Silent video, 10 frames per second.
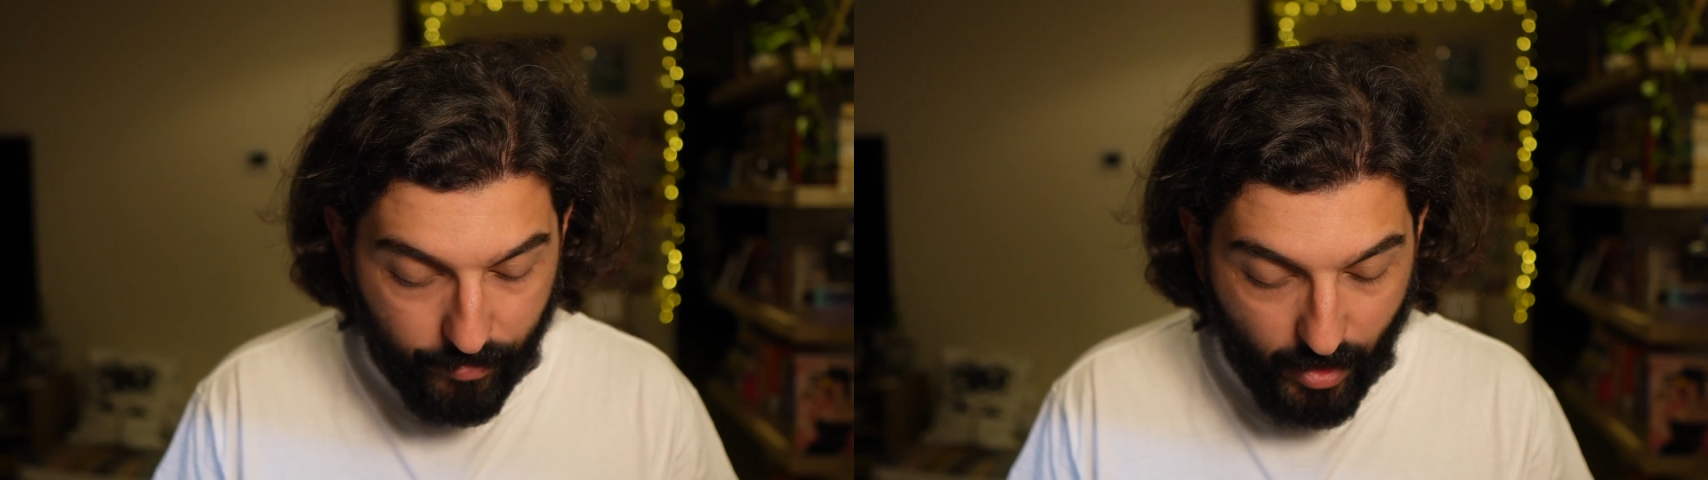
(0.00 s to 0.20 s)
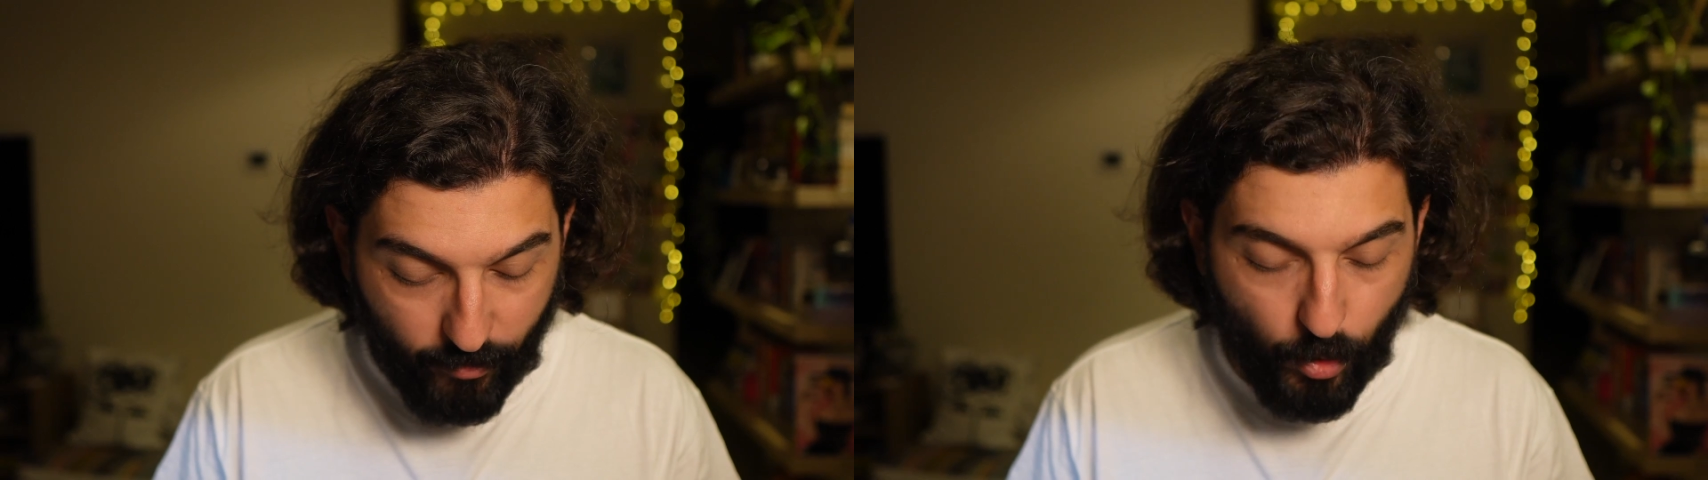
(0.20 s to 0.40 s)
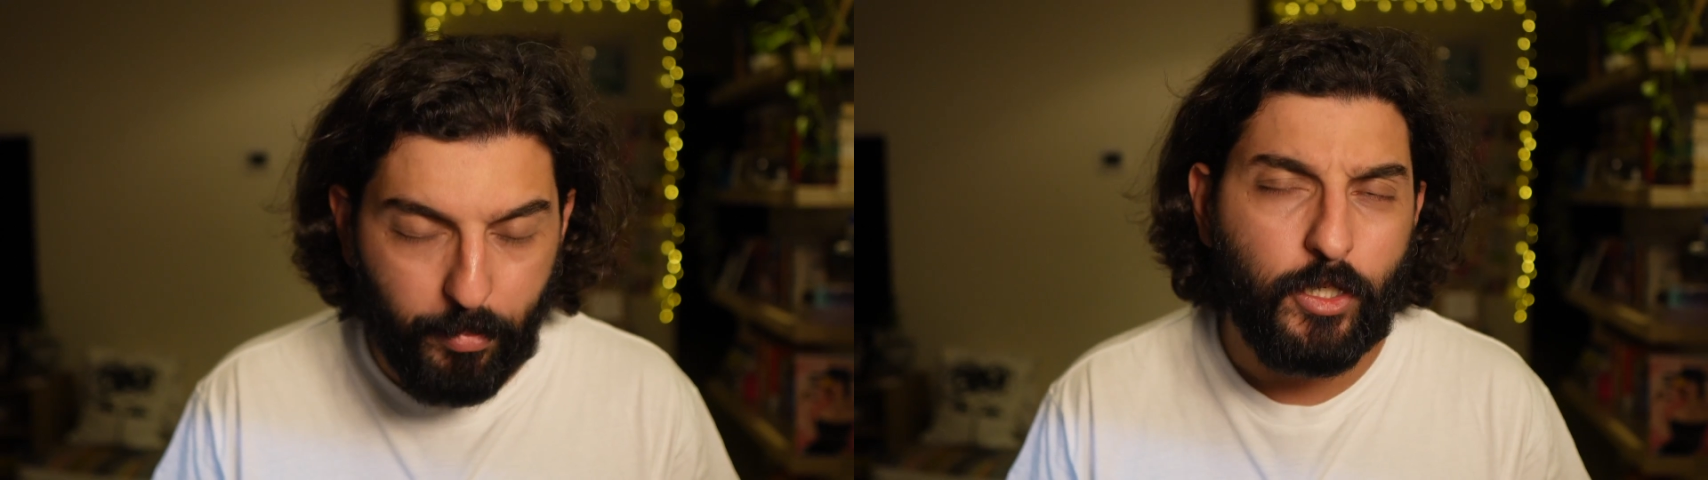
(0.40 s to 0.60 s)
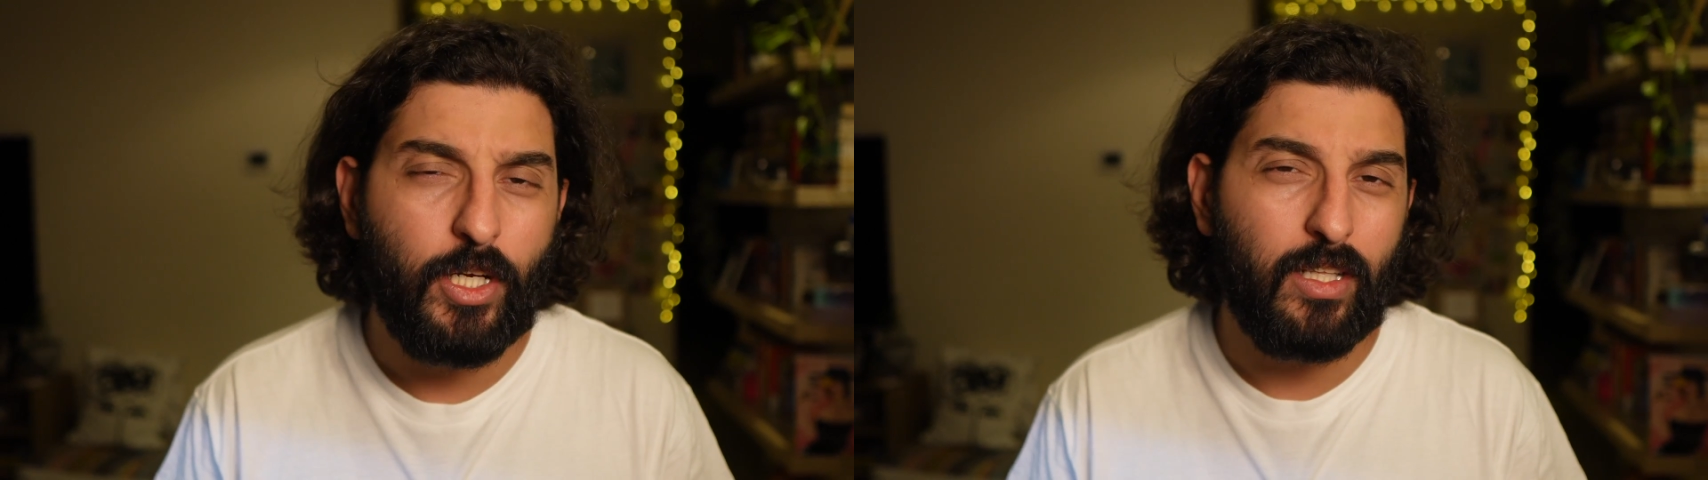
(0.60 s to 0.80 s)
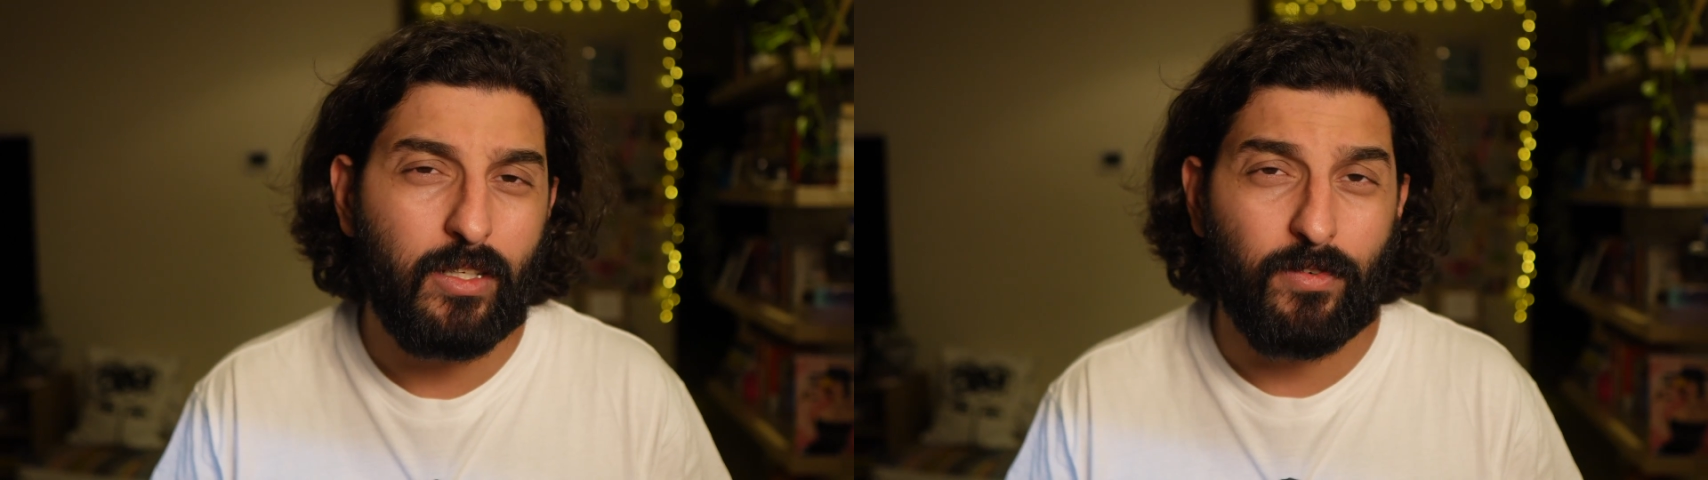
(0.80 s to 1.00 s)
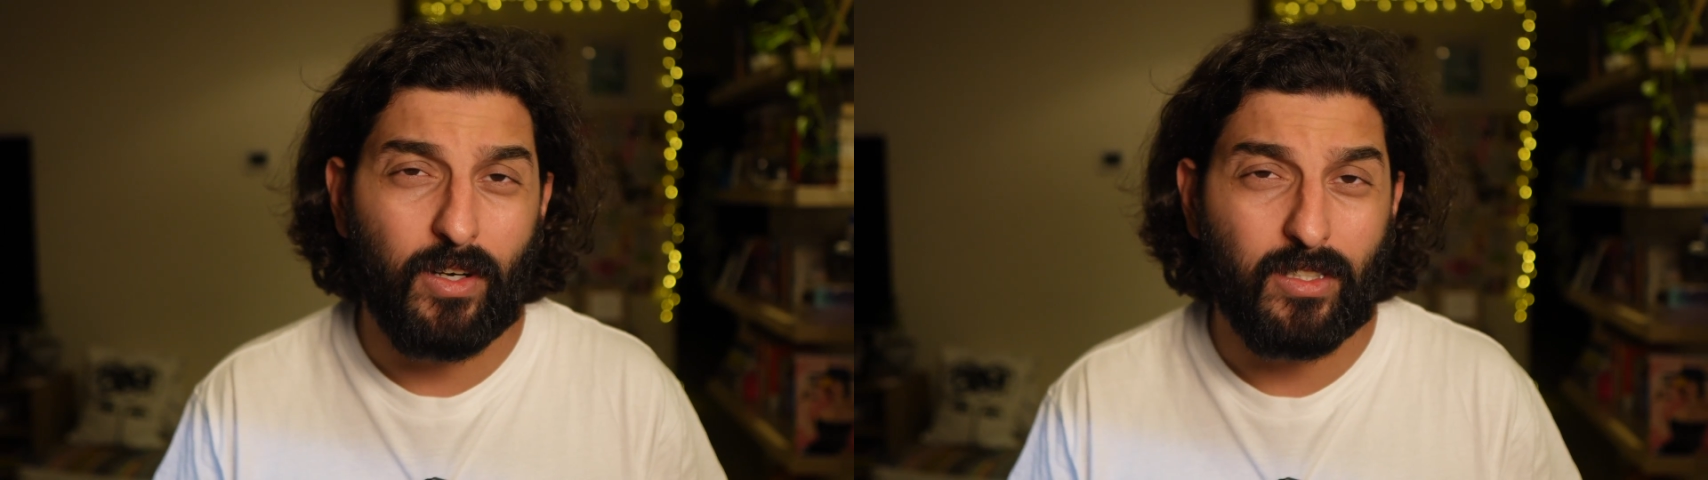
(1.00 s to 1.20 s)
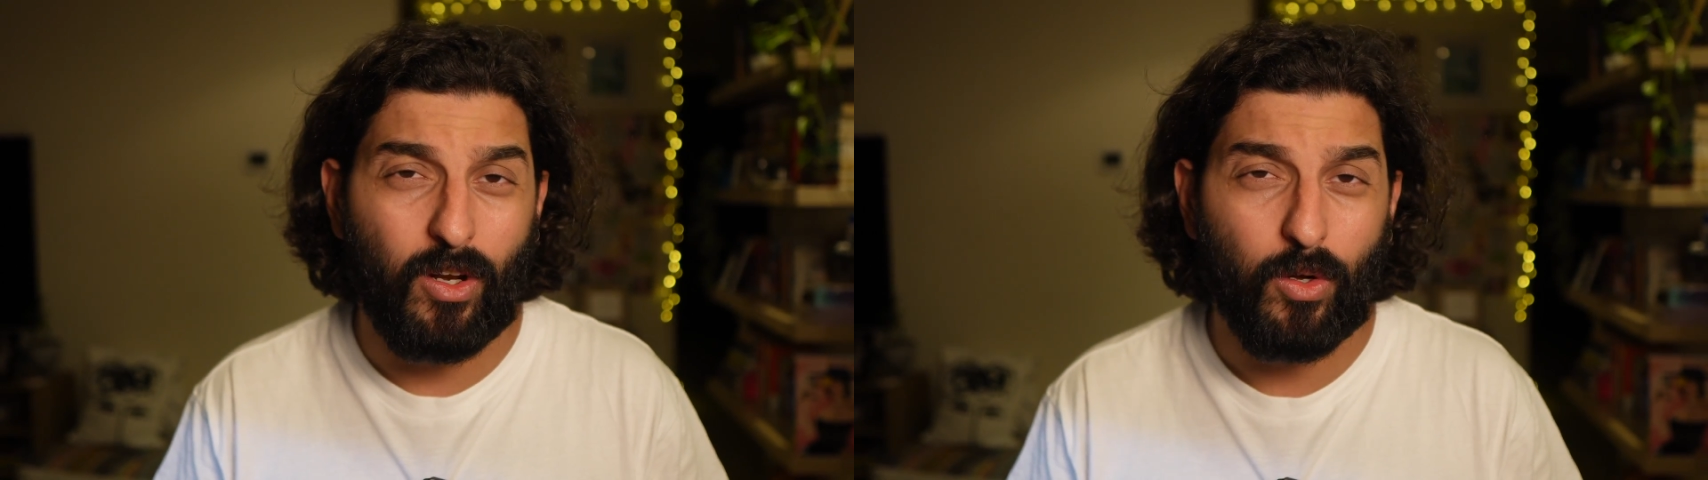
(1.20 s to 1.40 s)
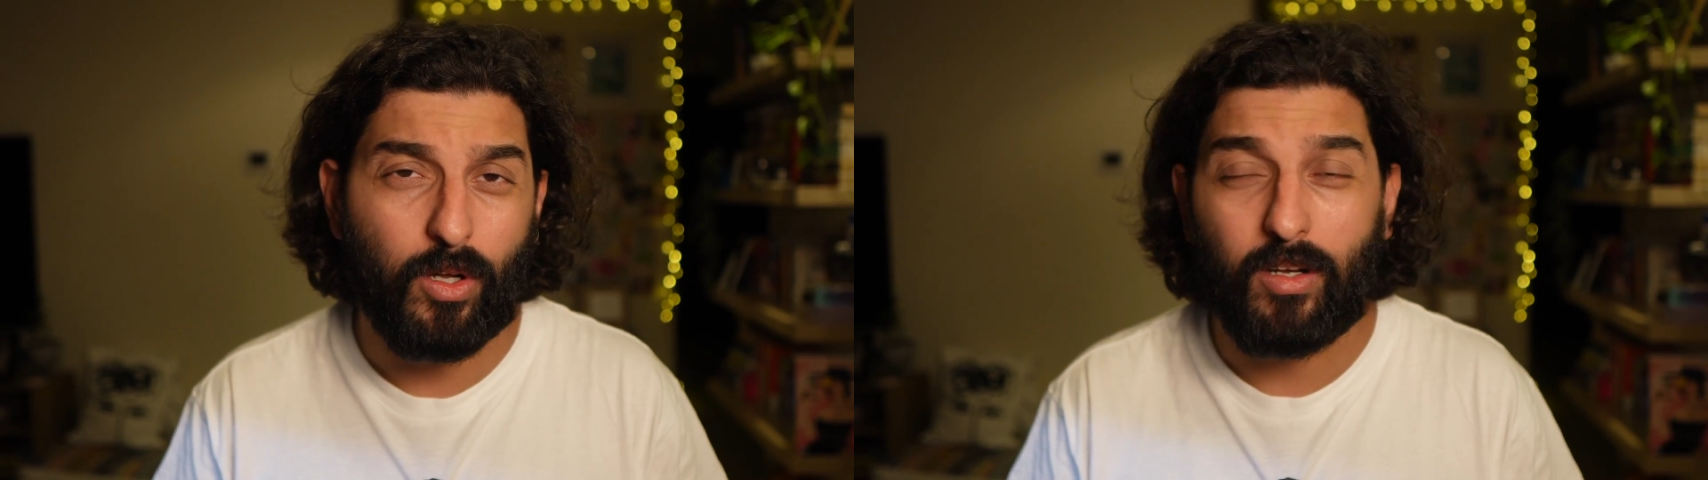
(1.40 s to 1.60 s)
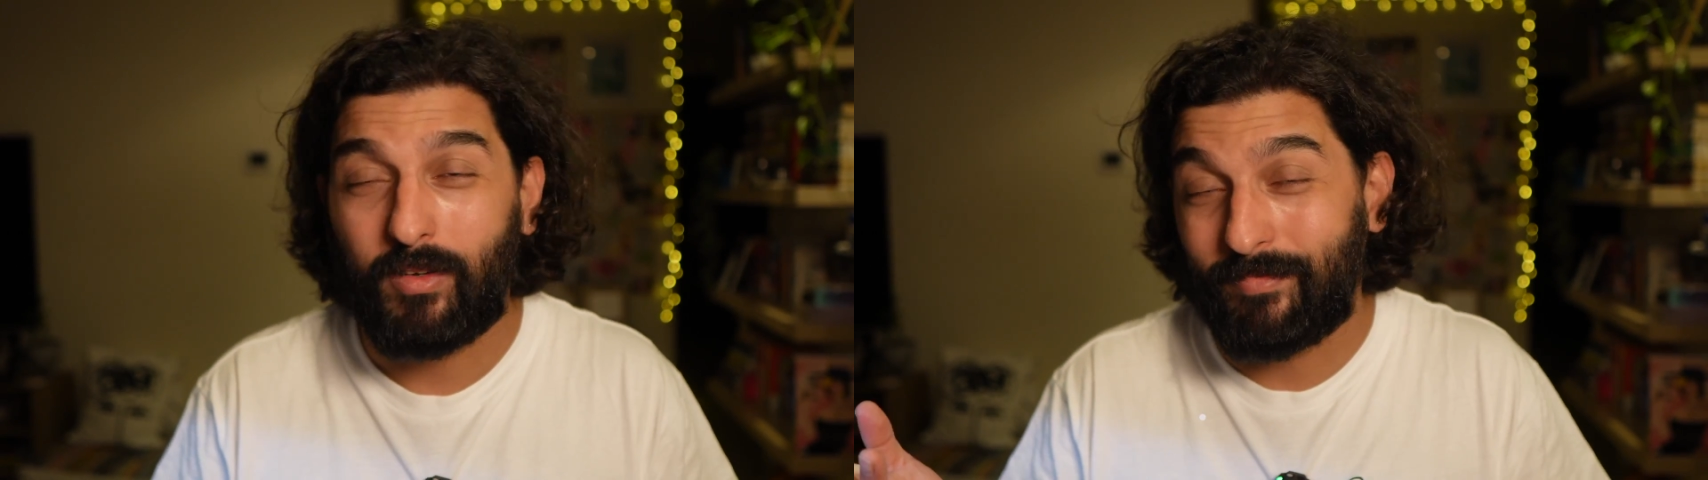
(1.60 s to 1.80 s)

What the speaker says: If you appreciated this first look,